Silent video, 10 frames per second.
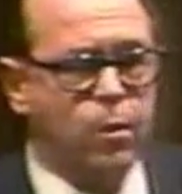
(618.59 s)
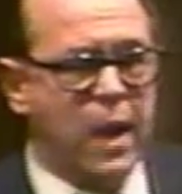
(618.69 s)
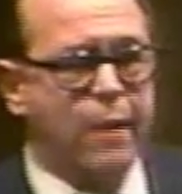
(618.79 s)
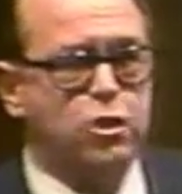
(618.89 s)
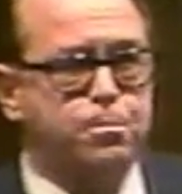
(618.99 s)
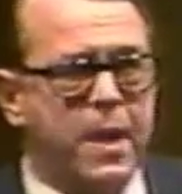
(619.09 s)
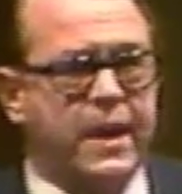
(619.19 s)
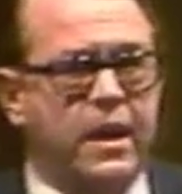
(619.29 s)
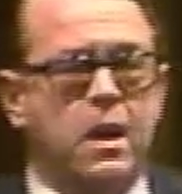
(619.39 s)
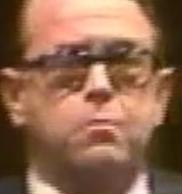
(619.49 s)
when I was
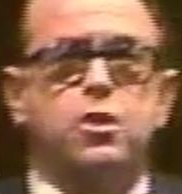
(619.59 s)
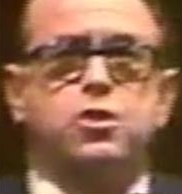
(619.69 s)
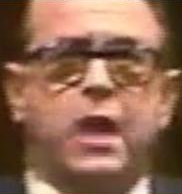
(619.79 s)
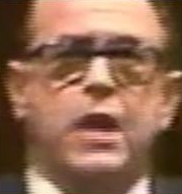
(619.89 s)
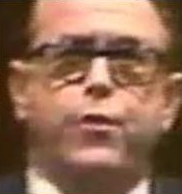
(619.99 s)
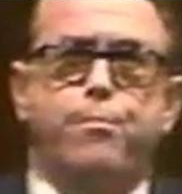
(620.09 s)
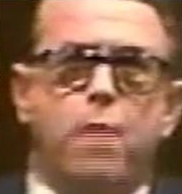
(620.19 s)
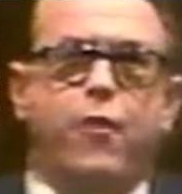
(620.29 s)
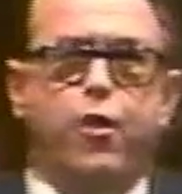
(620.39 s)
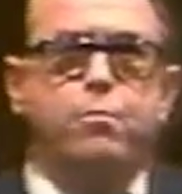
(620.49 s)
begging him to stay
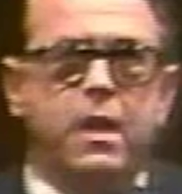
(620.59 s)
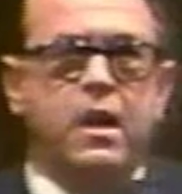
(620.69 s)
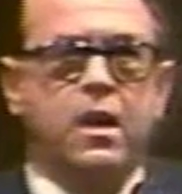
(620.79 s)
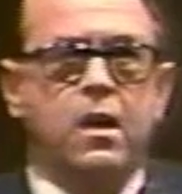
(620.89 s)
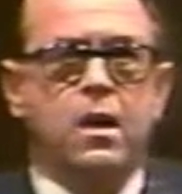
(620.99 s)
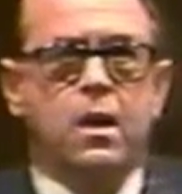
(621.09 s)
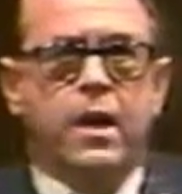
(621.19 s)
with mother and me